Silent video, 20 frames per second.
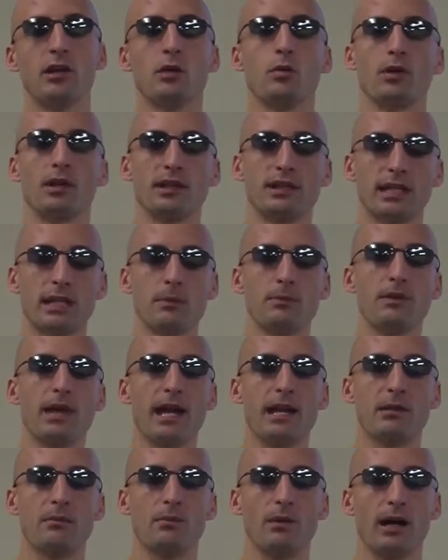you want to keep
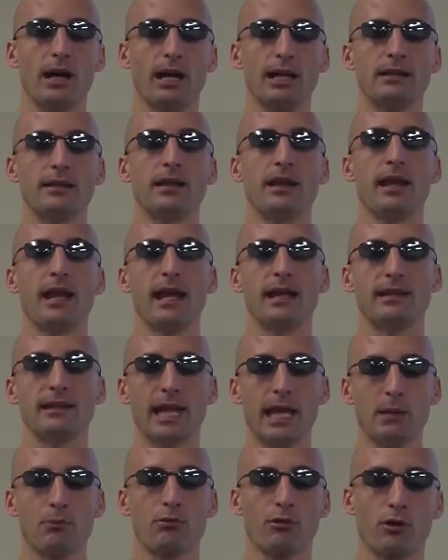that in mind and
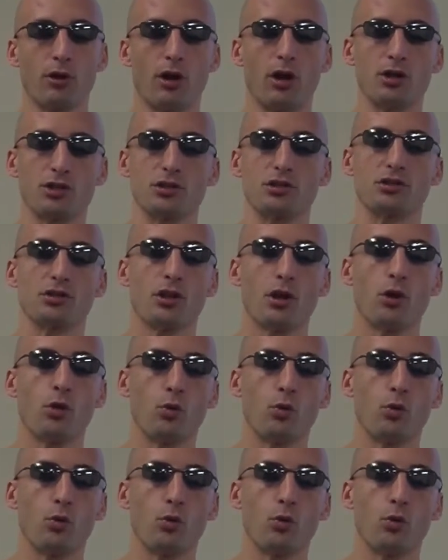take precautions.